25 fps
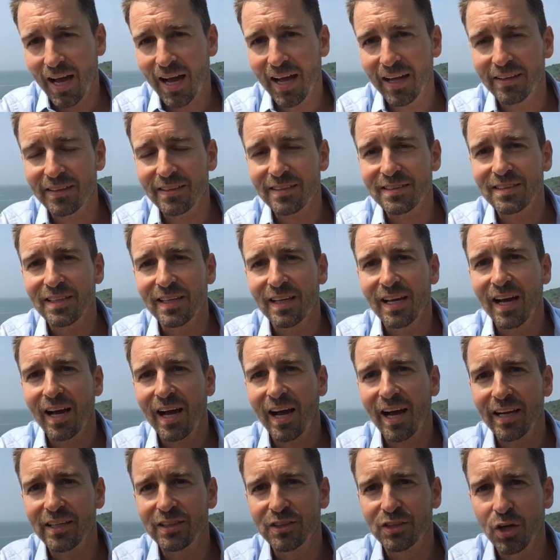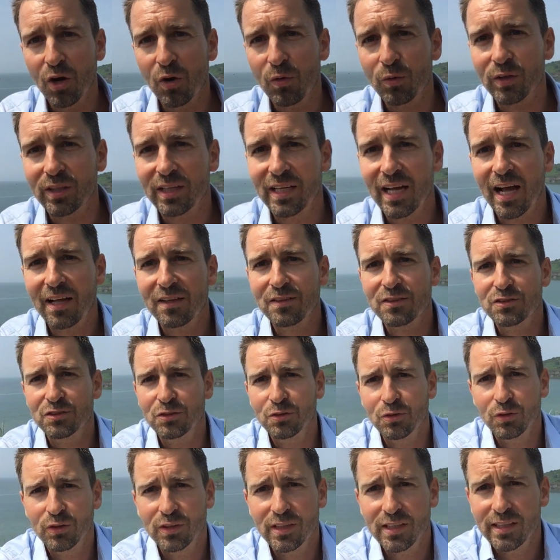And I don't
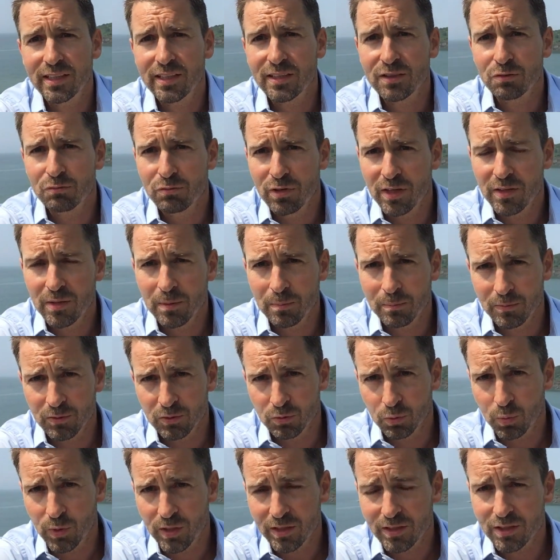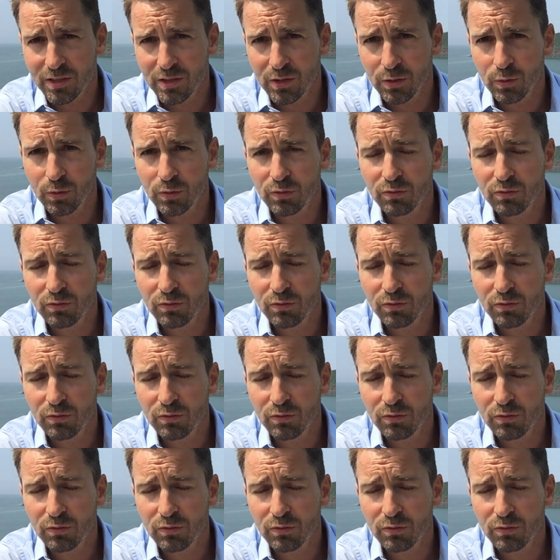cancel these rhythms with you